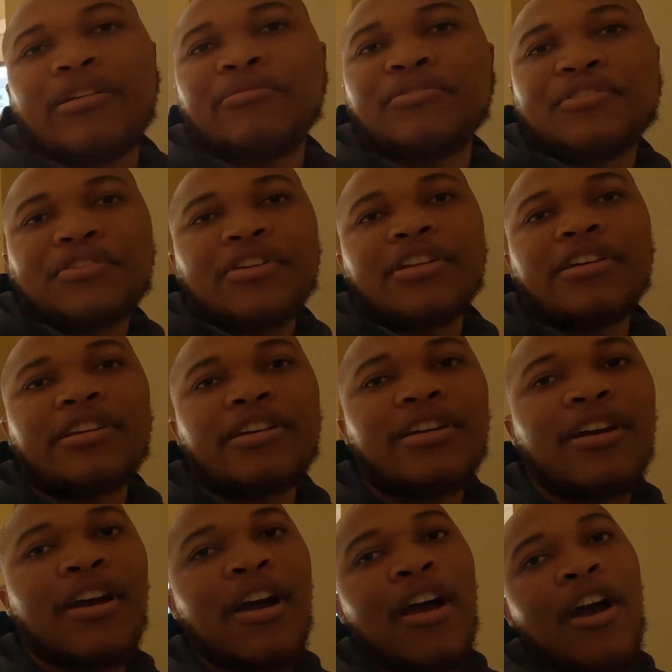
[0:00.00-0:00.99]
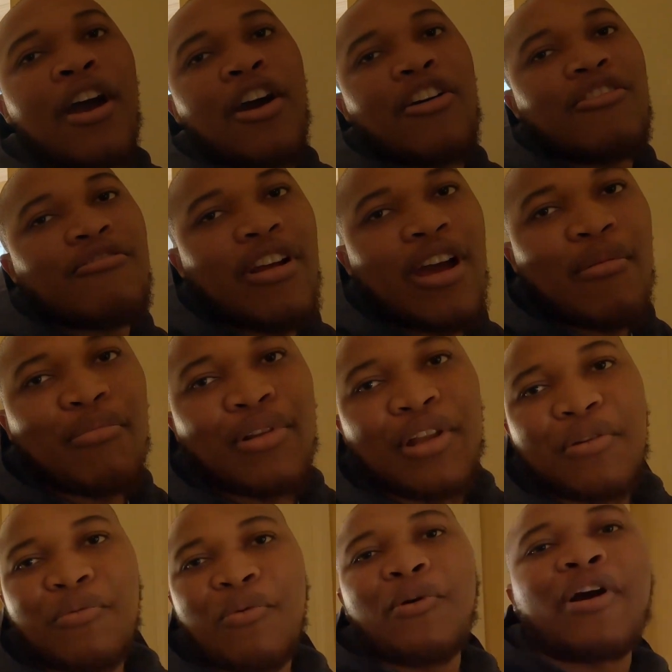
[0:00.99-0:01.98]
I'm just gonna
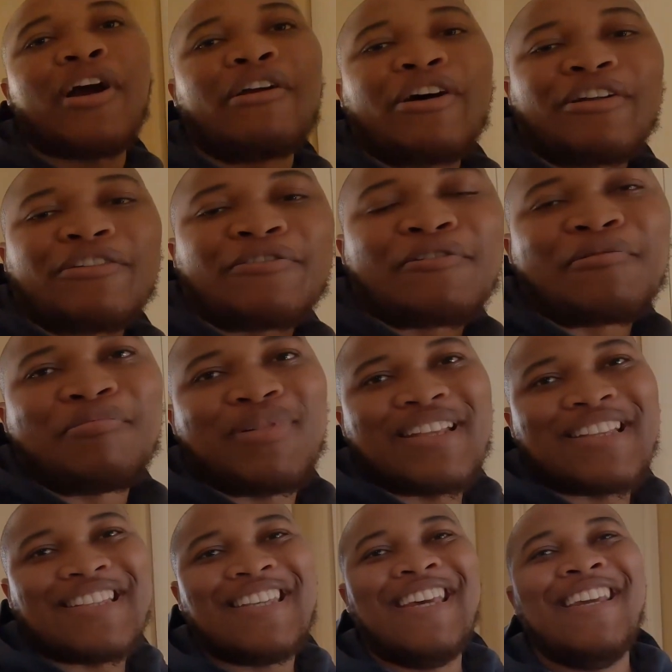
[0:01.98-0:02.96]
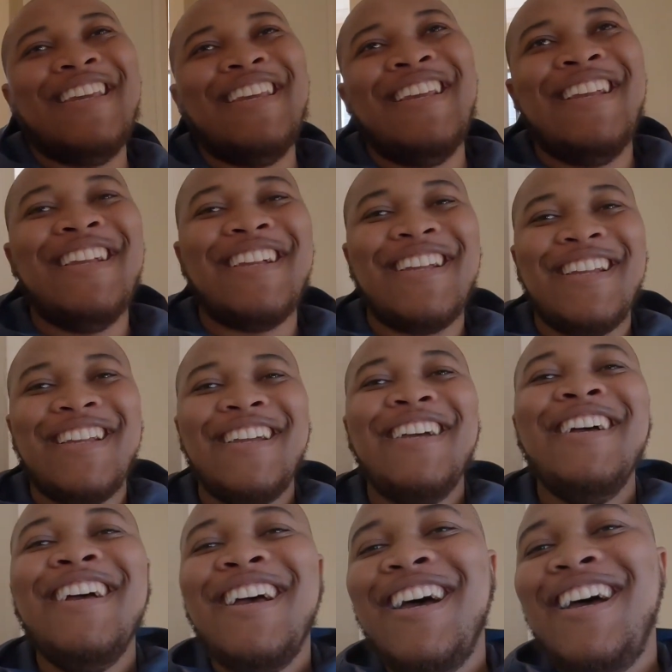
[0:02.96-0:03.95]
ramble and walk around for a bit.
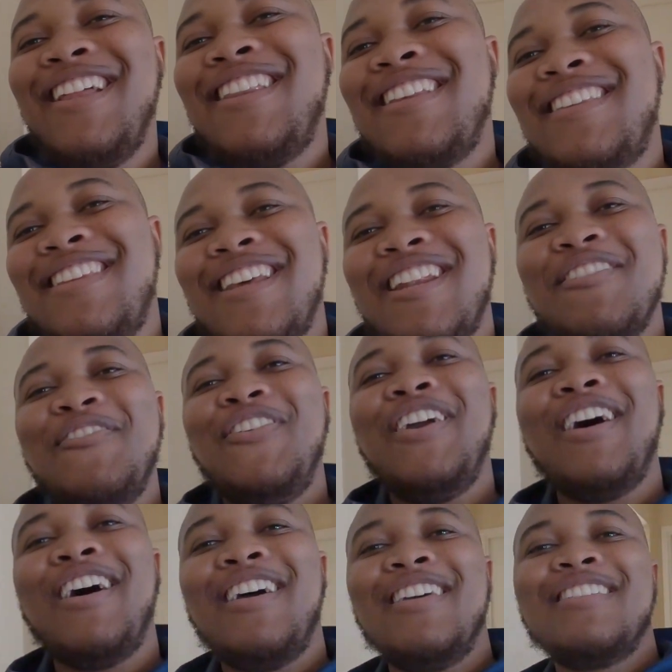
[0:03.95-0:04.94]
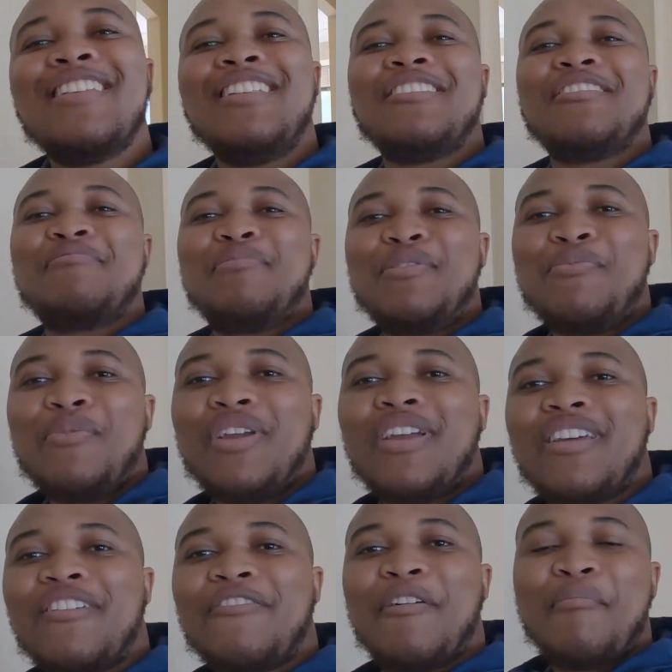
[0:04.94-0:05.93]
The setup here is a little bit
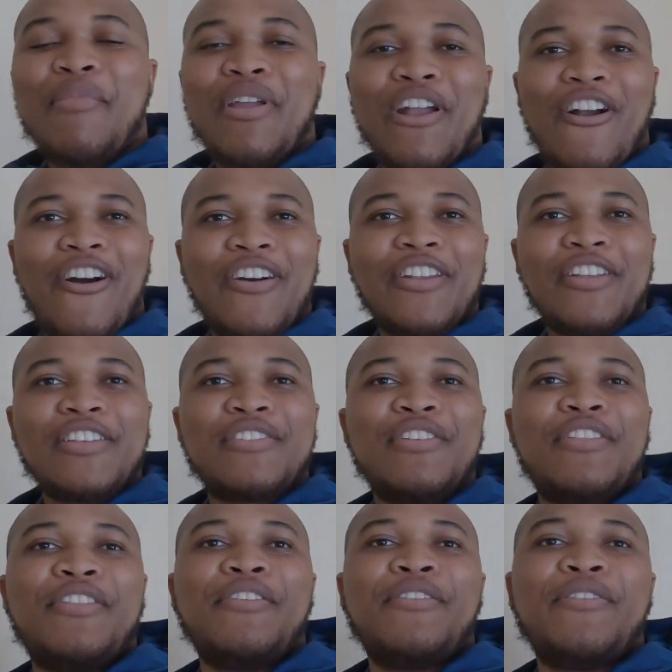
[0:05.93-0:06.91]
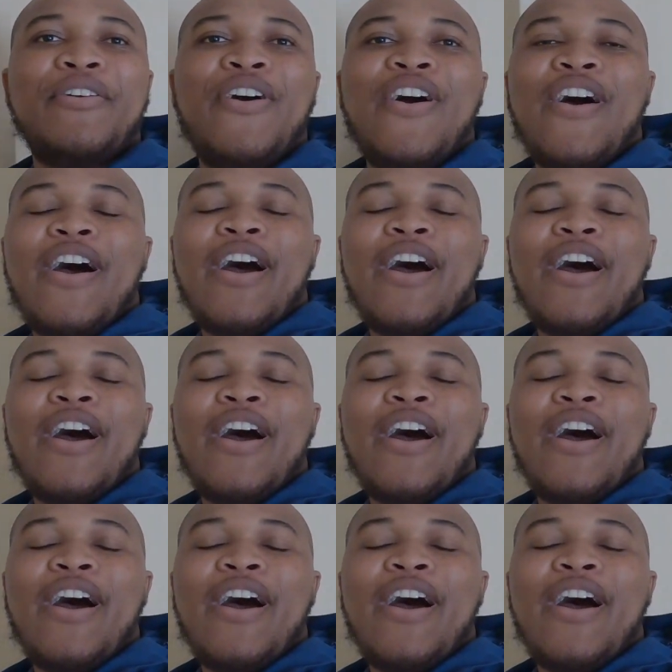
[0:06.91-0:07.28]
weird, if I'm being honest with you.